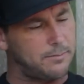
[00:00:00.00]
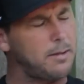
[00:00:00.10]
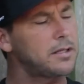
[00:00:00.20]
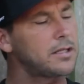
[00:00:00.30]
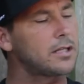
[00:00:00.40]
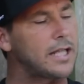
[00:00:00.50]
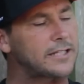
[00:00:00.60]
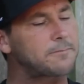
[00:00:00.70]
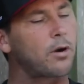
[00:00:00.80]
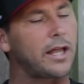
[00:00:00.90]
maybe a little
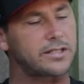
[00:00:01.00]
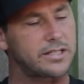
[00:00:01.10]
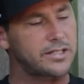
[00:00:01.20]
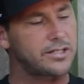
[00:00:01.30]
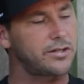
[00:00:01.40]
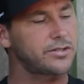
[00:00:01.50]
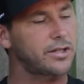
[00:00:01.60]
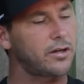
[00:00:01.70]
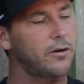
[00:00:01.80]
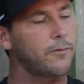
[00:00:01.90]
less, more like 6 years
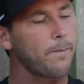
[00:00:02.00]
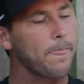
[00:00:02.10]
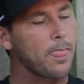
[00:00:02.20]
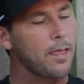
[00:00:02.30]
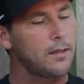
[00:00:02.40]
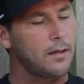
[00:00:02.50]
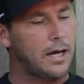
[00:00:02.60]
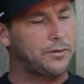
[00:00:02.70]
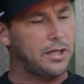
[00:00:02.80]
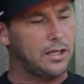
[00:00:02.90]
ago,
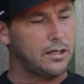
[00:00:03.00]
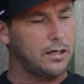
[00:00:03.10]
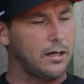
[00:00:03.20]
I think,